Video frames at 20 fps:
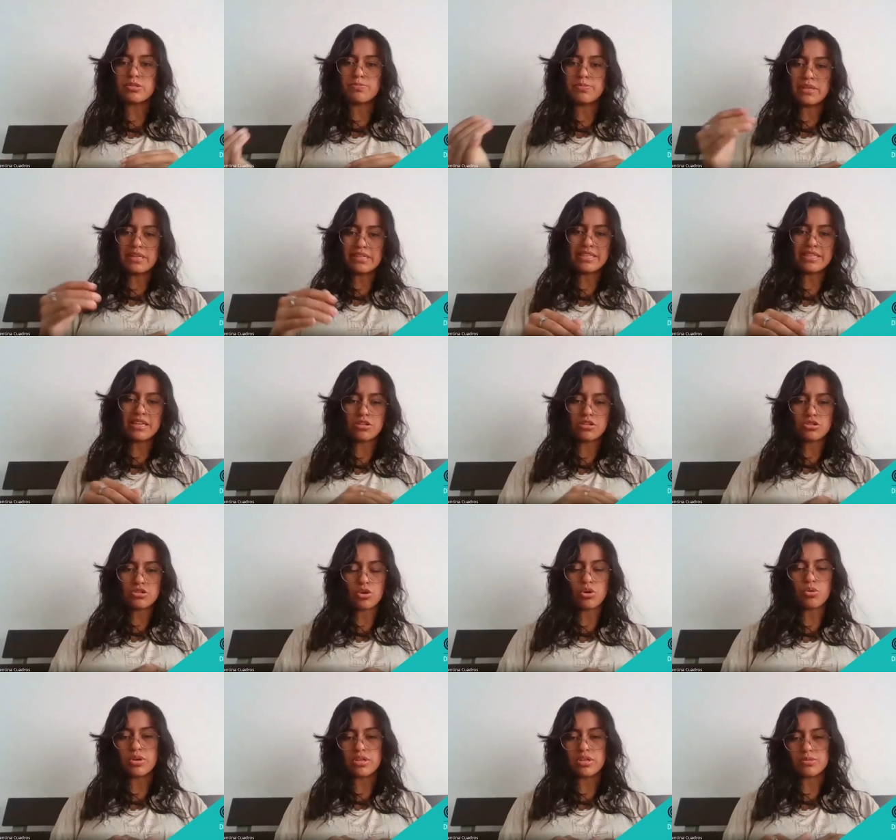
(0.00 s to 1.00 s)
building
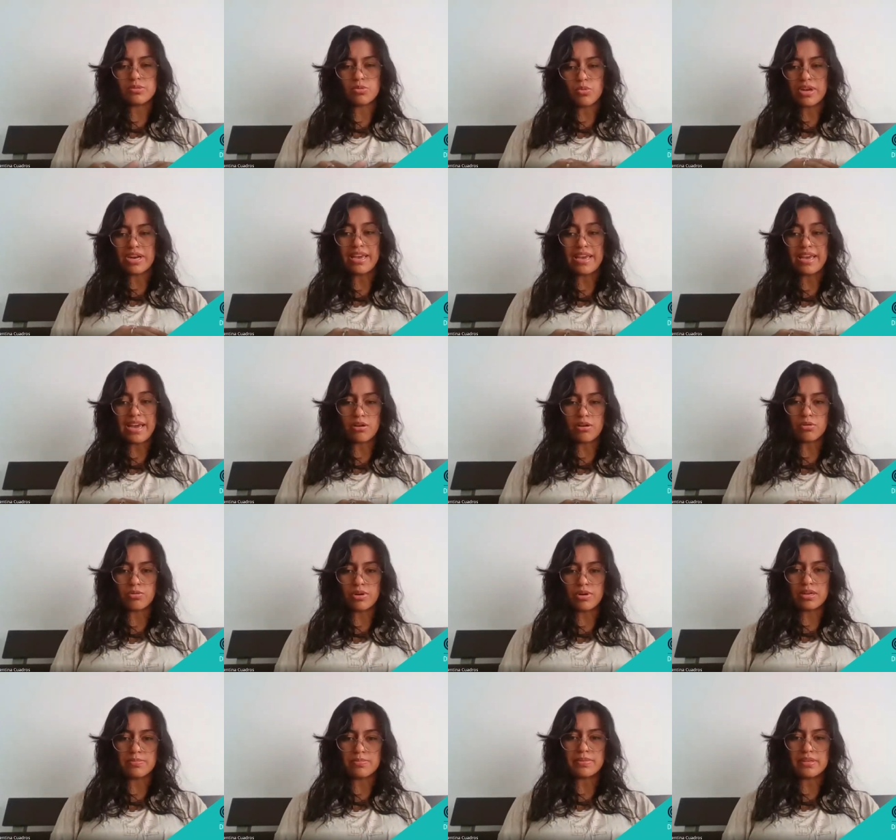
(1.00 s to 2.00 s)
towards what I had
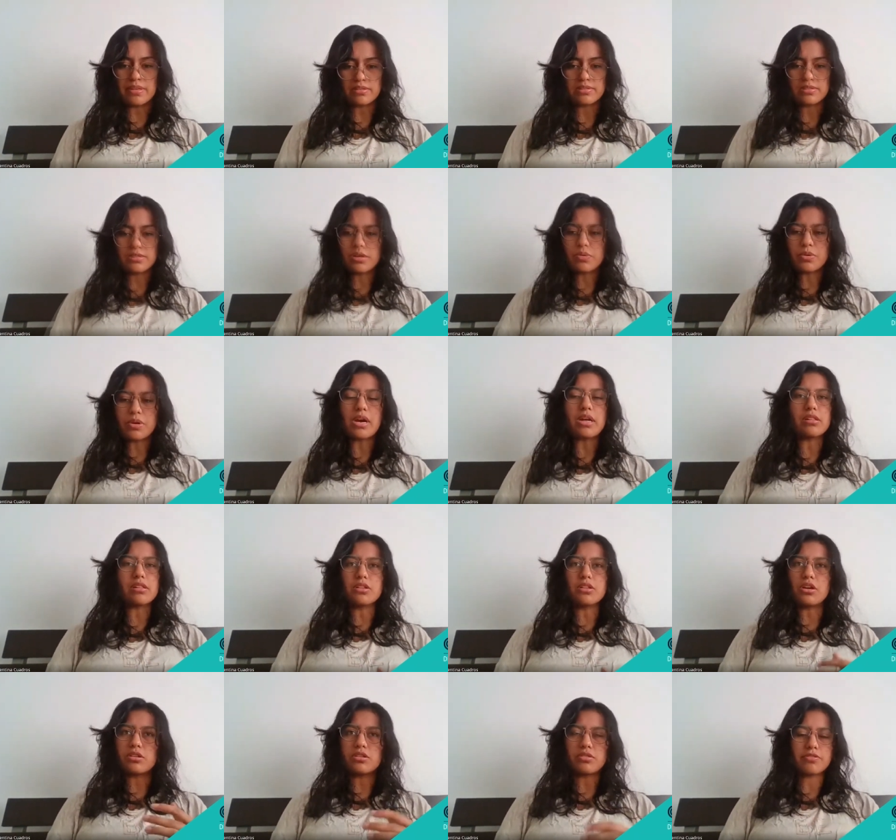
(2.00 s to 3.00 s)
already built. There were a
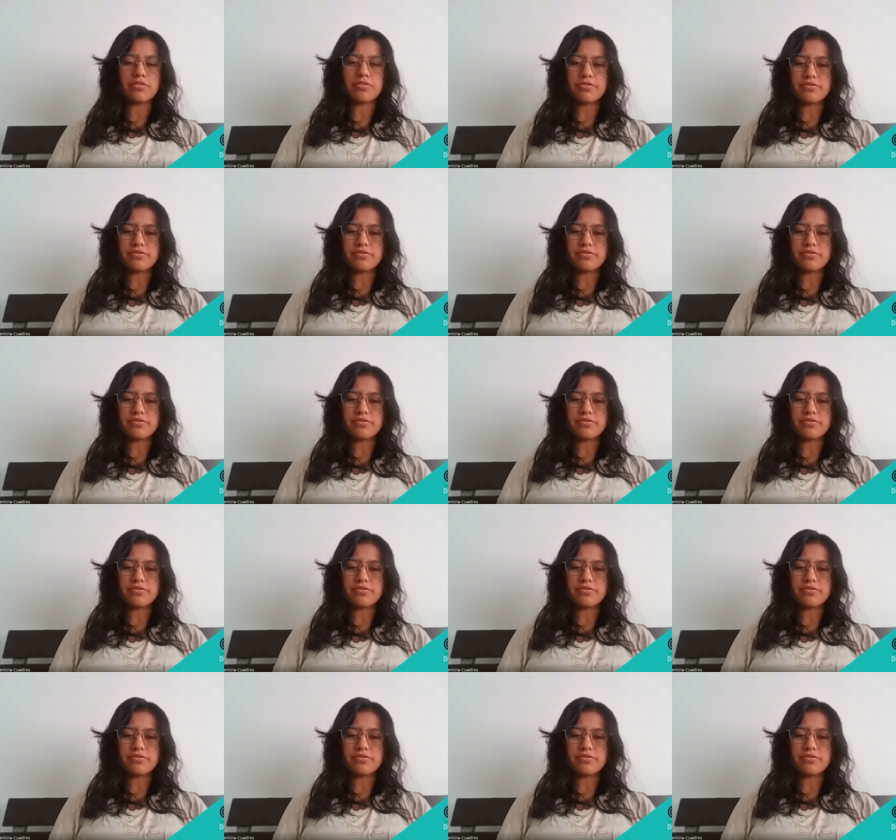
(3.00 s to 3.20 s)
lot of